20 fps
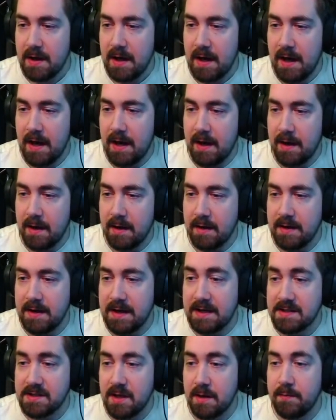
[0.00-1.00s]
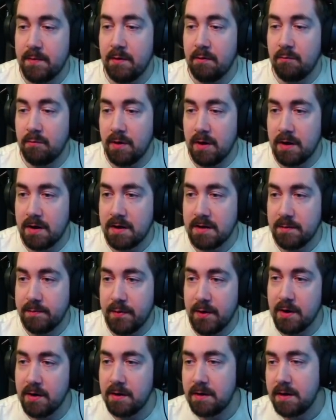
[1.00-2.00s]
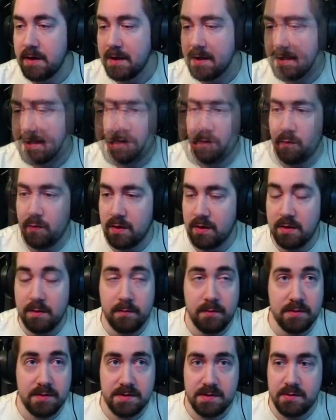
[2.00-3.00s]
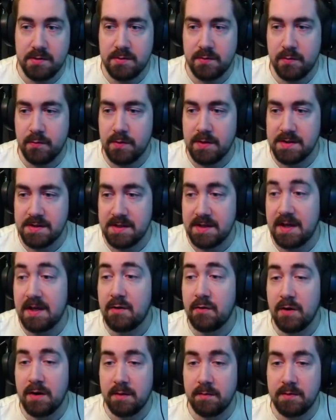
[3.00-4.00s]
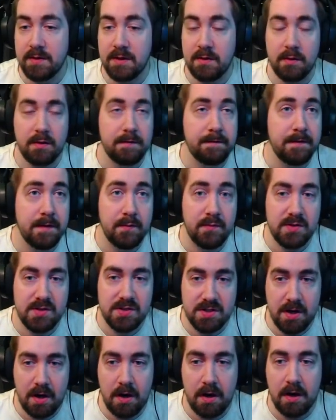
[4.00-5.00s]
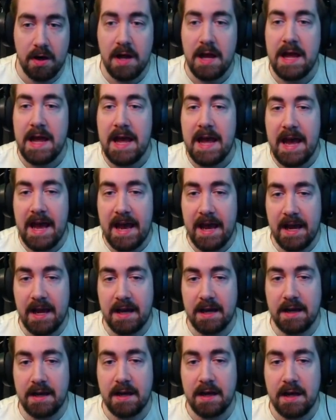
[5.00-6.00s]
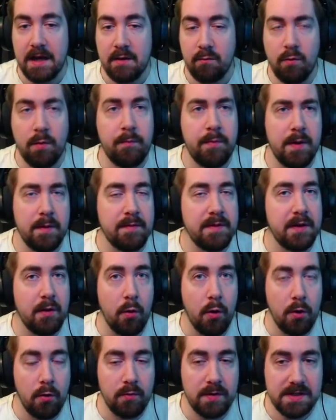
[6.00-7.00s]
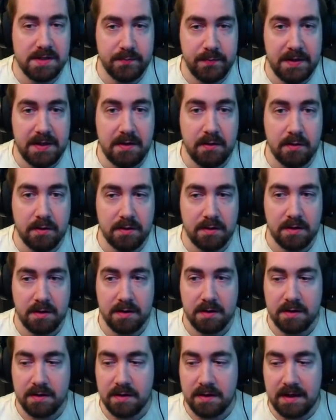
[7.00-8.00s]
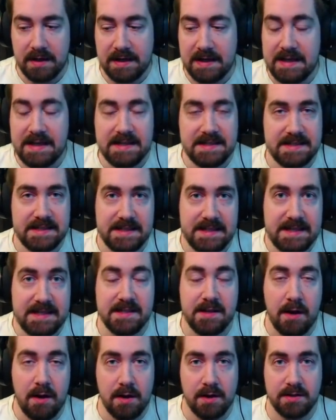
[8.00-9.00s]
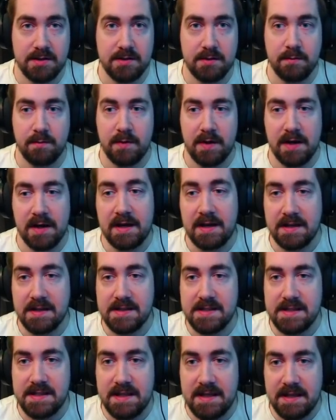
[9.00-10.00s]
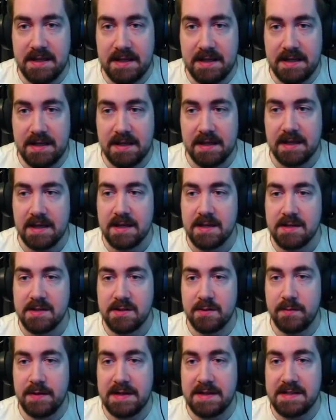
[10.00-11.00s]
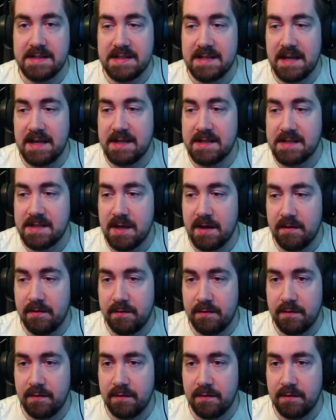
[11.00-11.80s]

Next up, Rog the Pog. One of the most useful ones. And incredibly good from the start. And will probably always be good. Like he's awesome. I can see some insane stuff.